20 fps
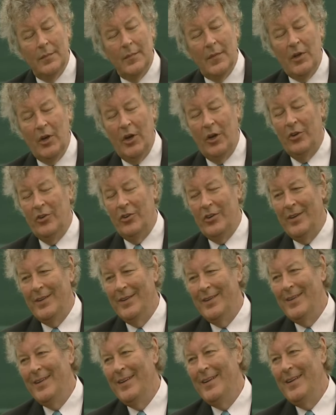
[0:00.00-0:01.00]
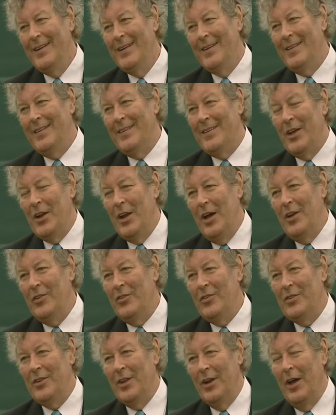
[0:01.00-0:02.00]
Gosh, the
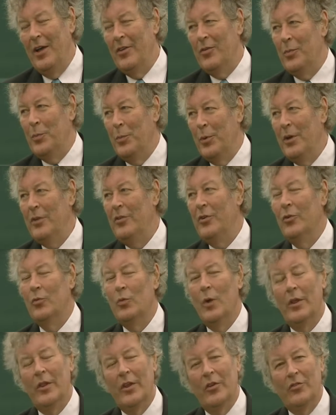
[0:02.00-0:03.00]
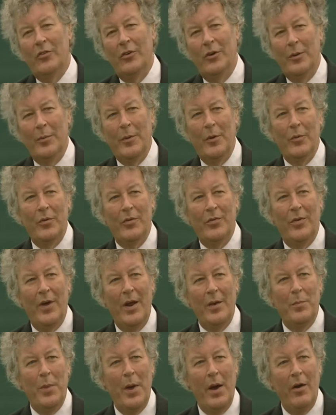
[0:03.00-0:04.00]
last Brit who's won this tournament was
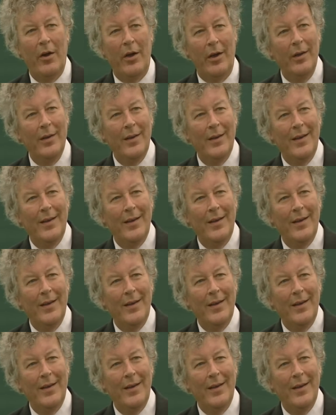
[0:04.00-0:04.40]
Fred Perry.